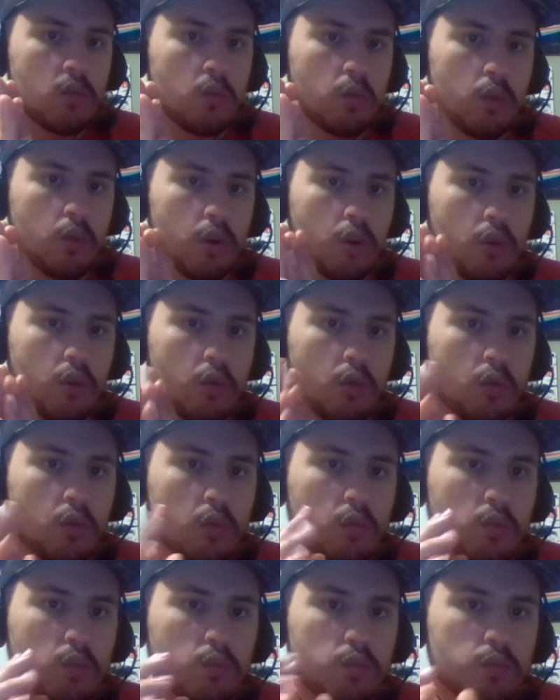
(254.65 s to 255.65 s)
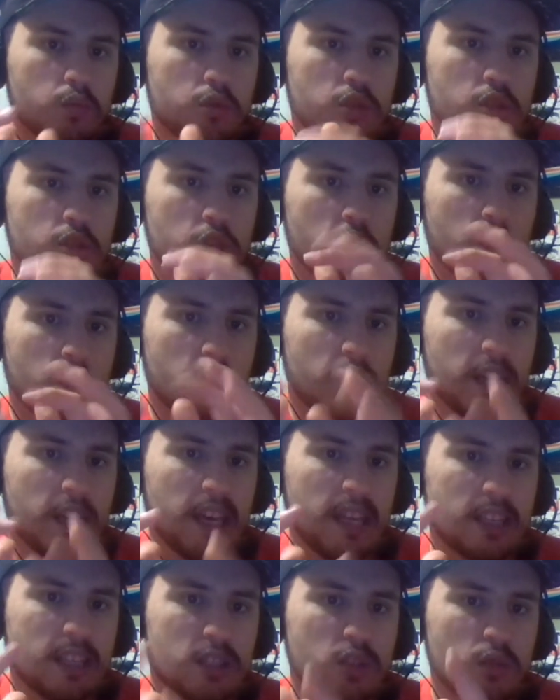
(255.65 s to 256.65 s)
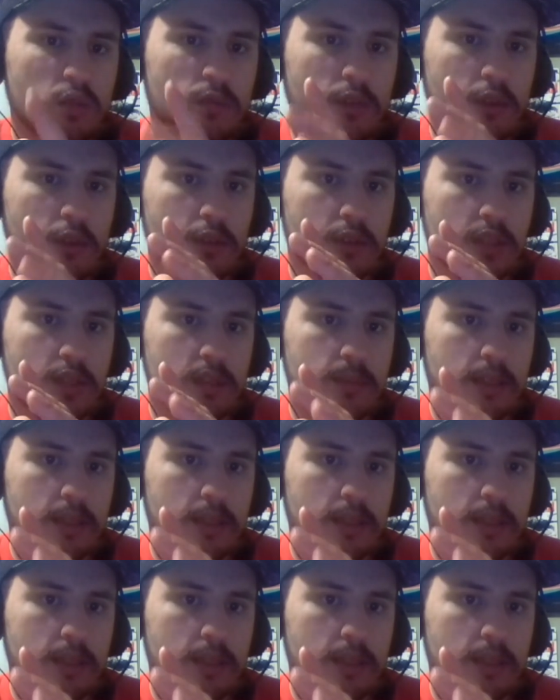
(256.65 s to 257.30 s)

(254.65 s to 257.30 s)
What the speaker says: will turn into Viernes,